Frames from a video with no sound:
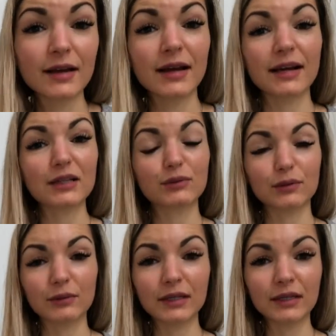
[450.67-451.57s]
And that's
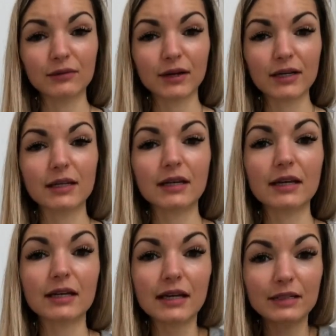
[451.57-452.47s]
what we need, right?
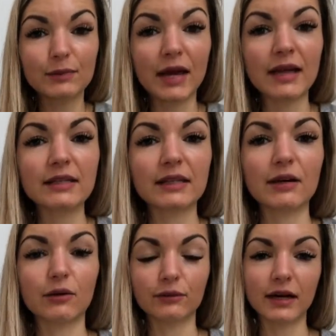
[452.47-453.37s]
It expands
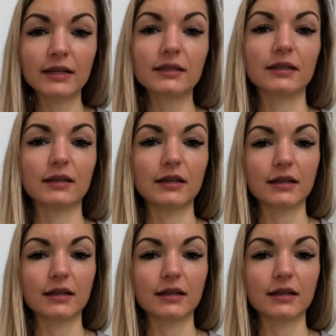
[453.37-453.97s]
their horizon